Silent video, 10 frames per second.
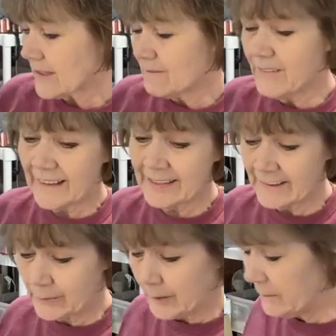In fact,
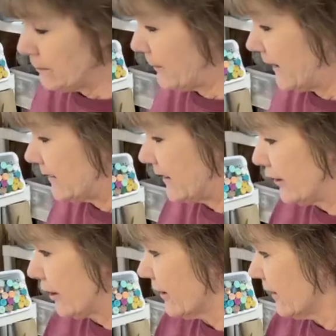that's what I'm going to paint
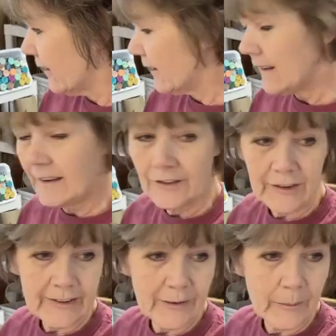here in
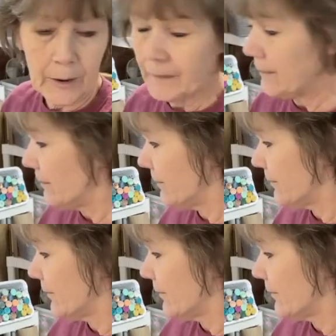just a moment.